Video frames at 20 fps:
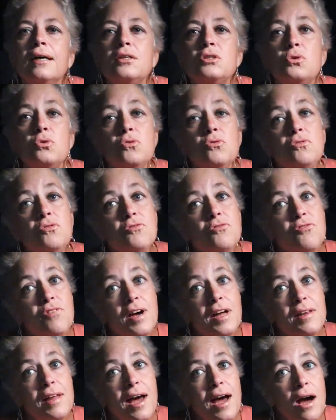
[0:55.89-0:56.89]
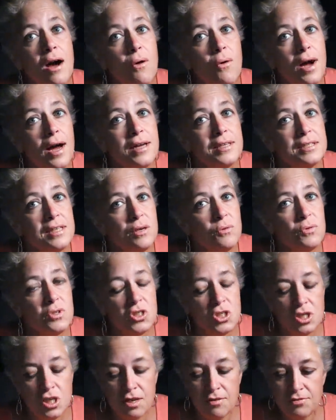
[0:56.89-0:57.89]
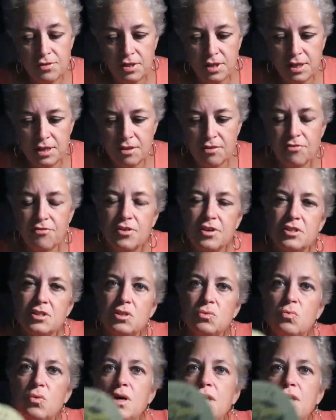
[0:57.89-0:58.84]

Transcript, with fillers: Two of them fell out as I was shuffling. The first